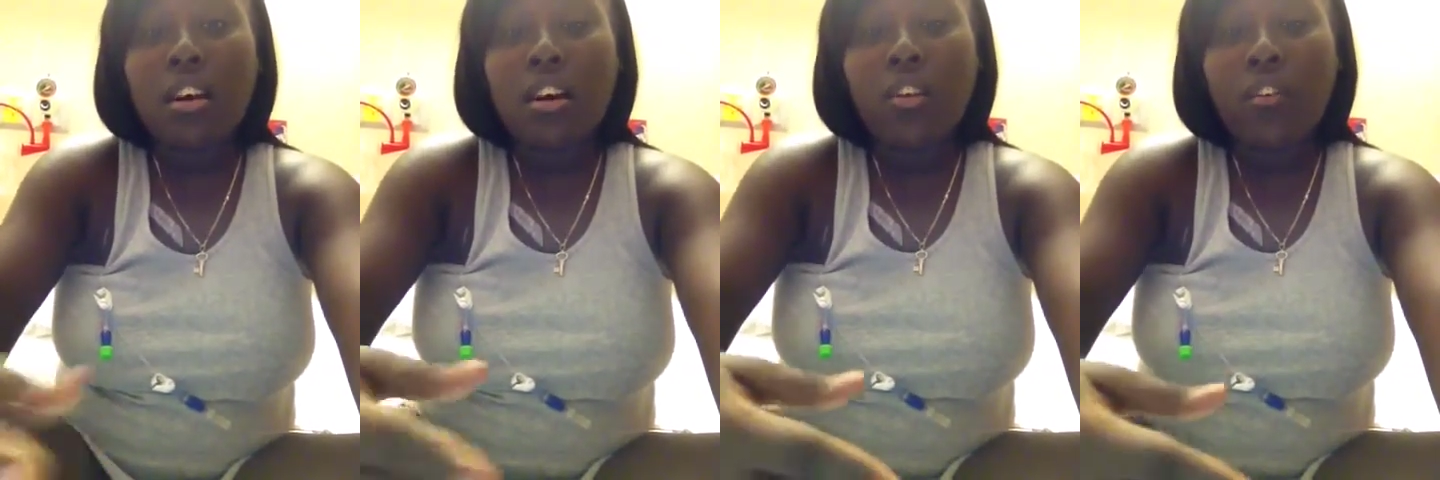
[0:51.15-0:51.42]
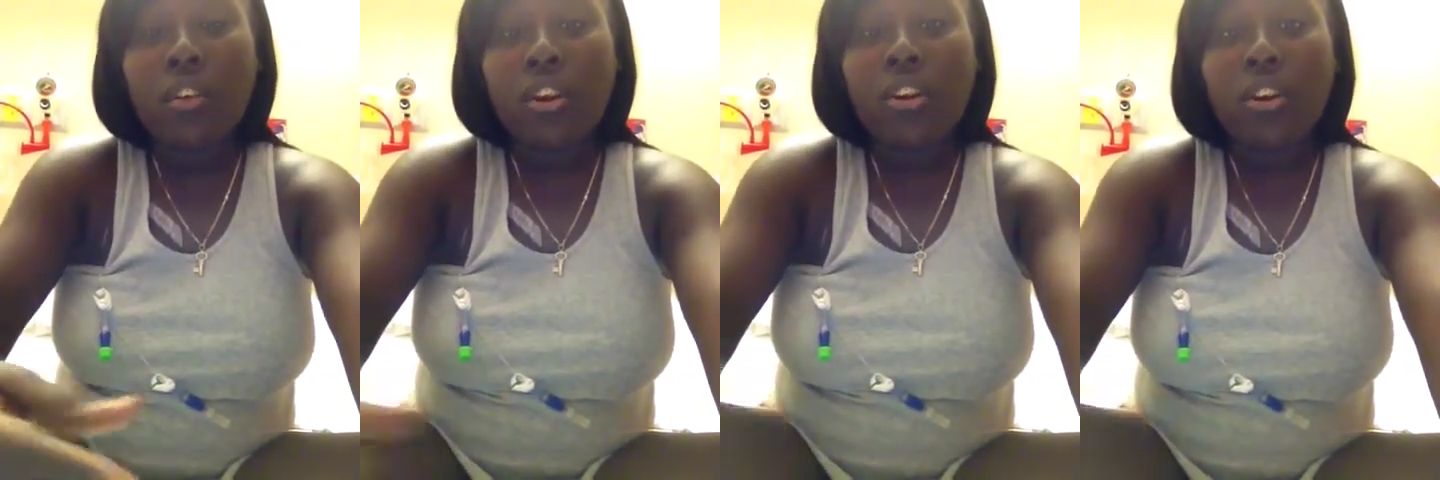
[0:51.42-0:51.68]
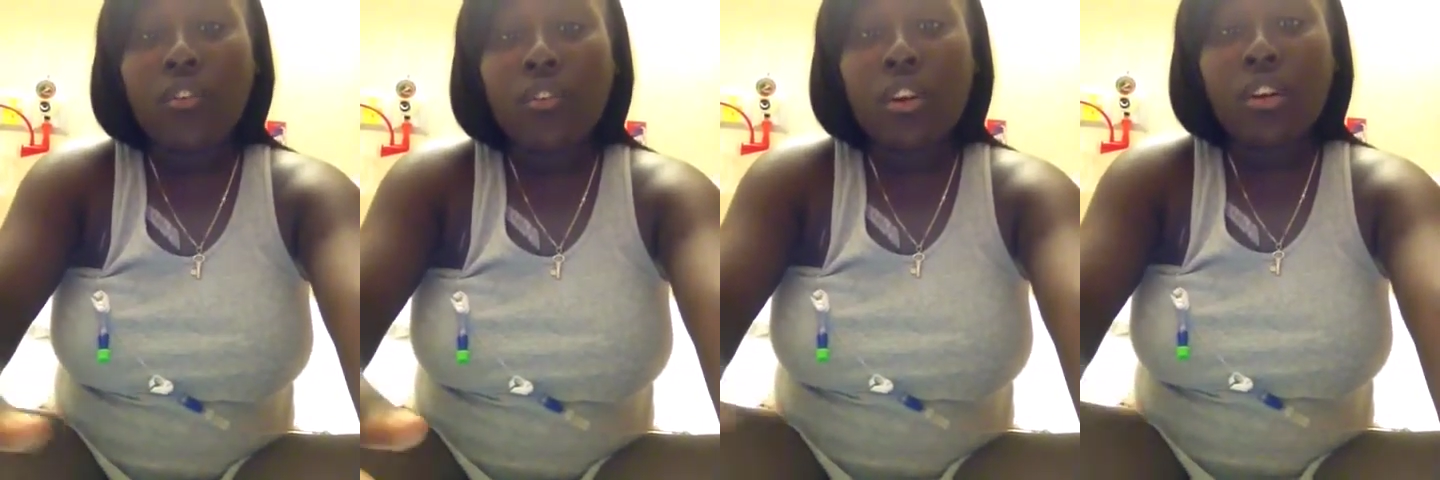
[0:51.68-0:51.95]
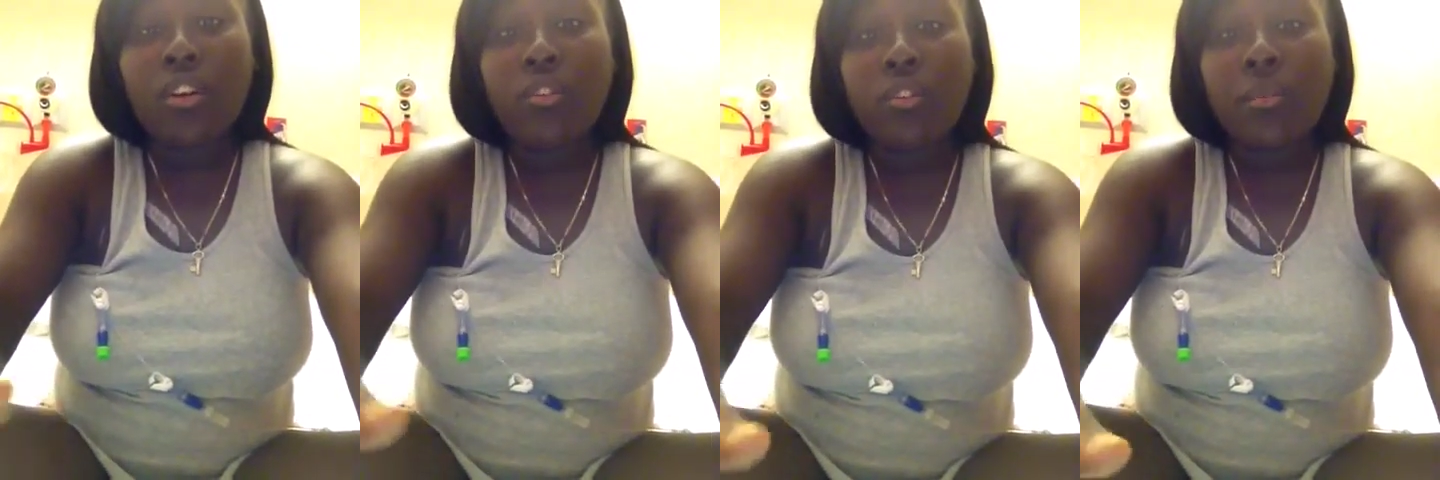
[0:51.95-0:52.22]
over and over
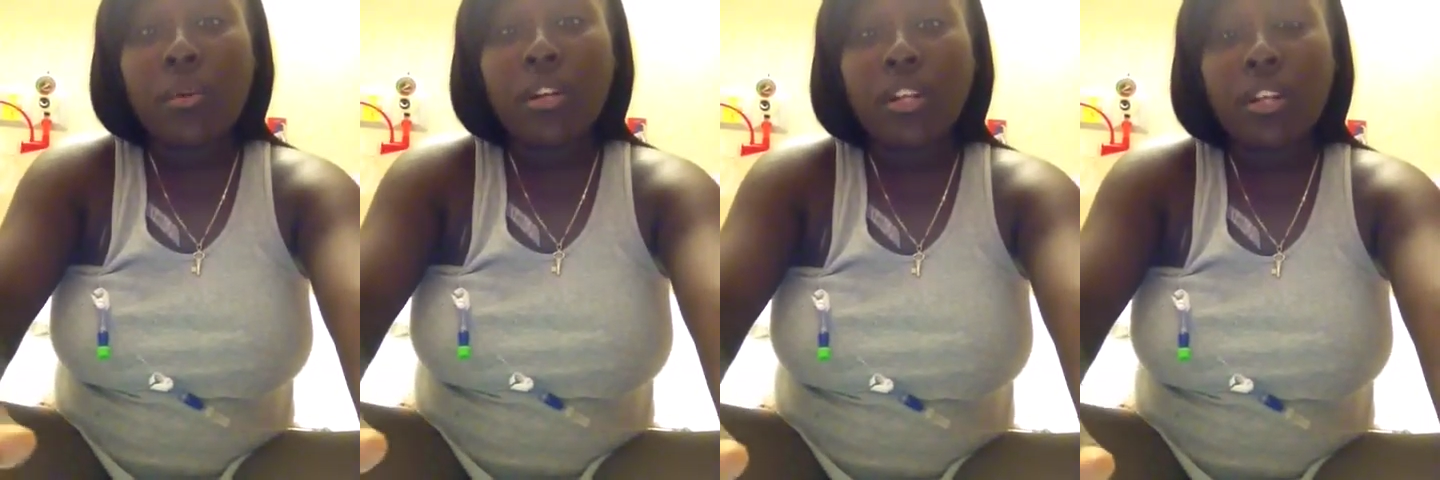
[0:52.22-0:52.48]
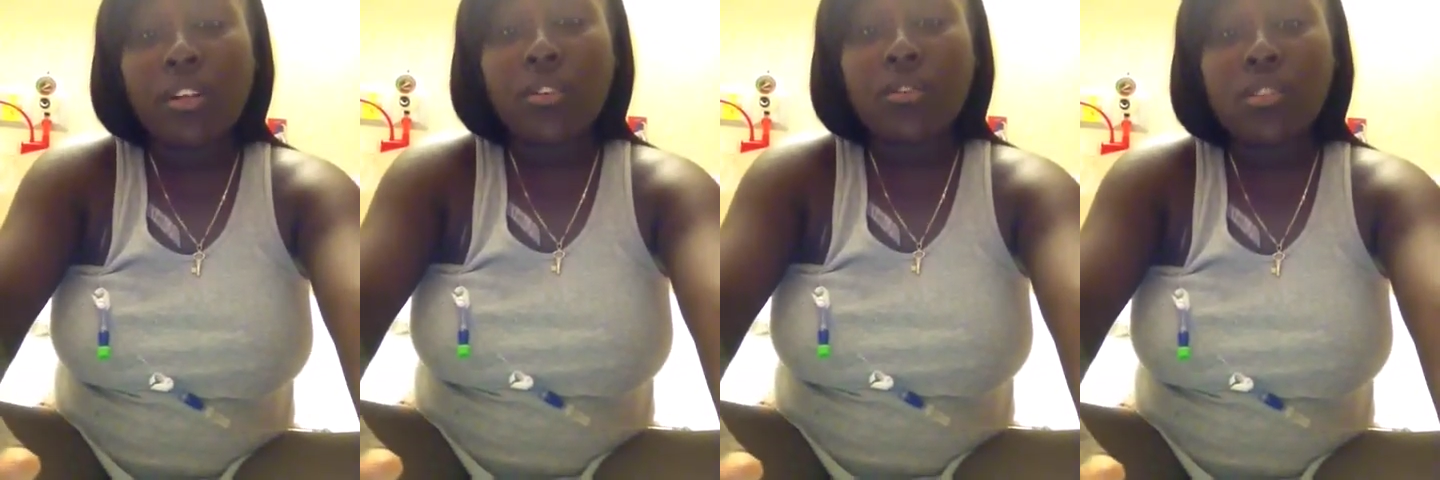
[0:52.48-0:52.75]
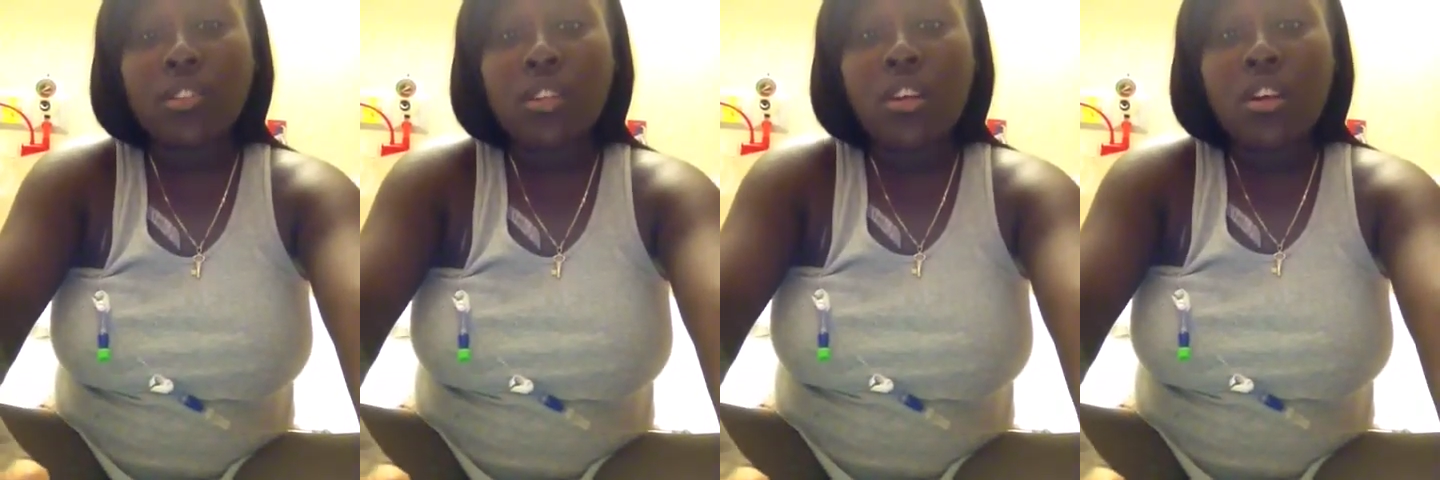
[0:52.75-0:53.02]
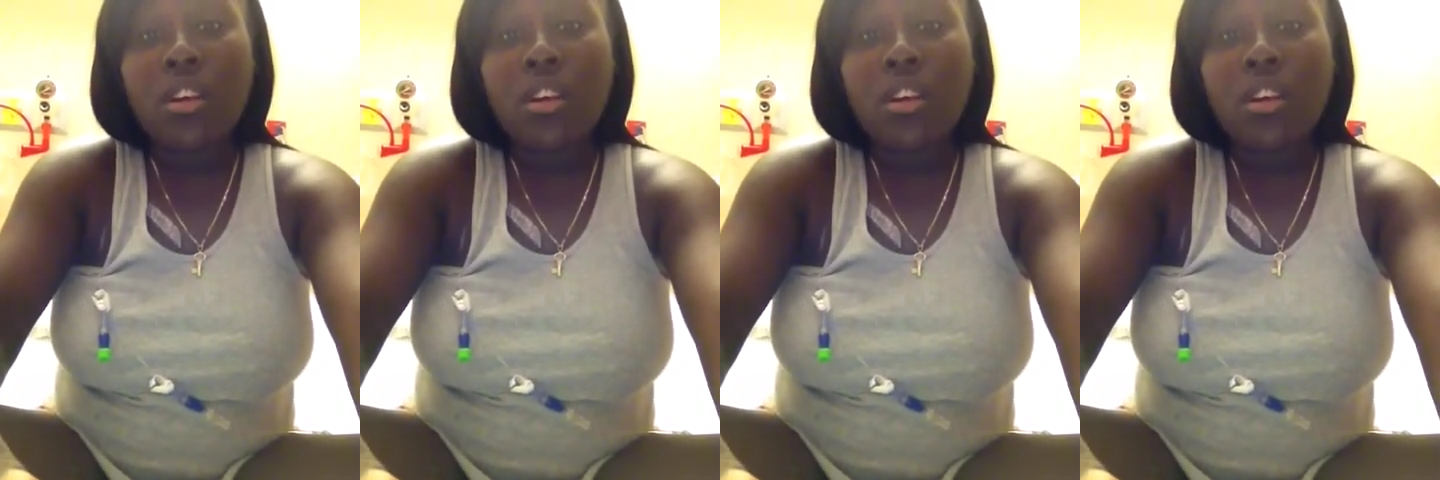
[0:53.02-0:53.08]
and over with needles,